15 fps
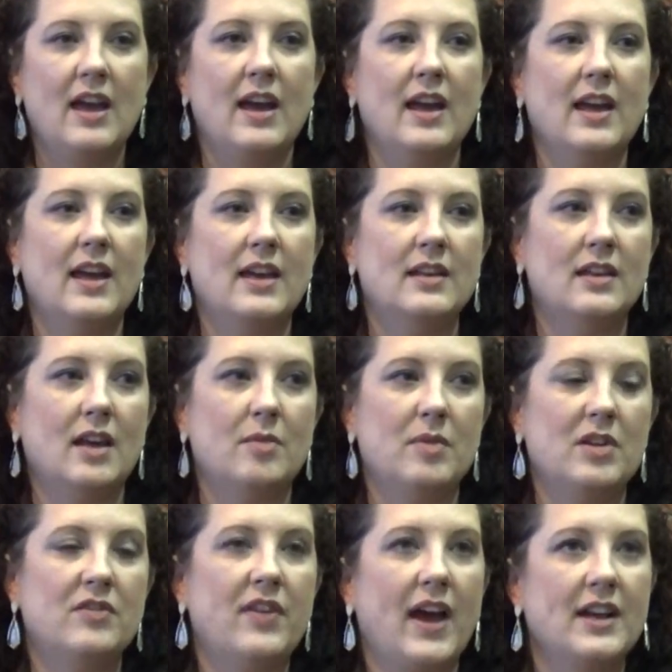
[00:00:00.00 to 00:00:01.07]
And
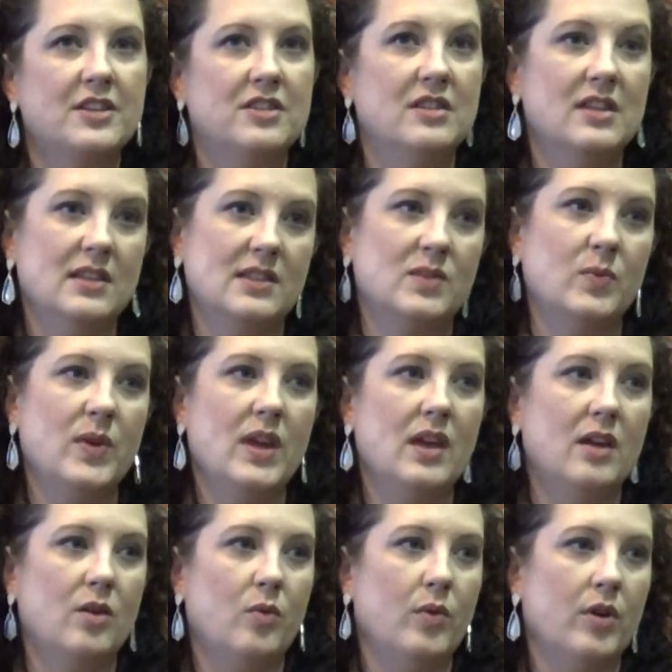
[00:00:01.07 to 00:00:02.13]
in fact, this week
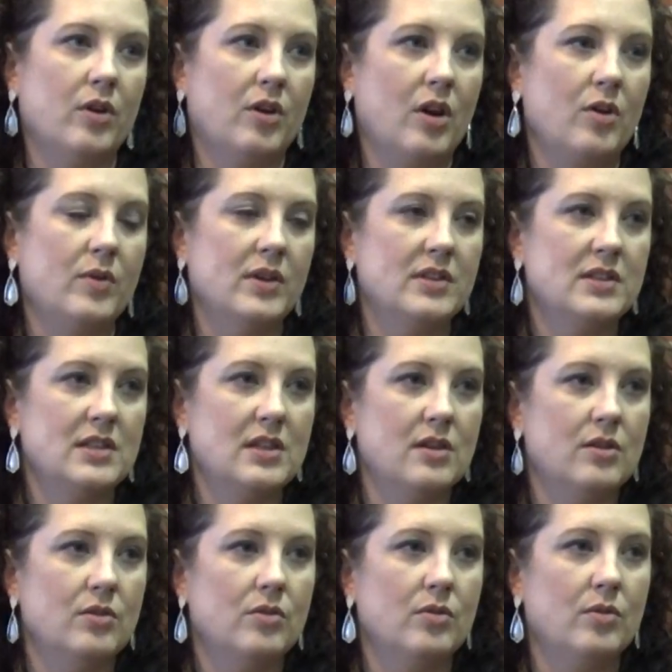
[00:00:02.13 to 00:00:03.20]
we're going
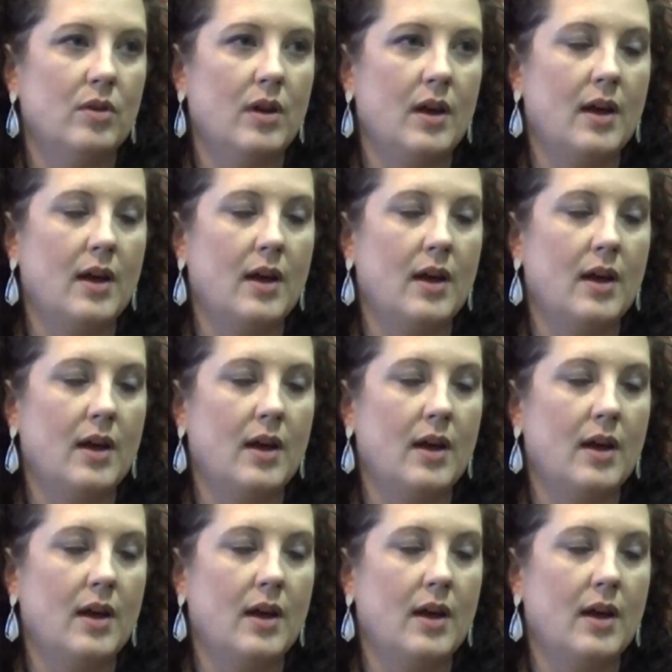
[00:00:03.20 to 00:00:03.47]
to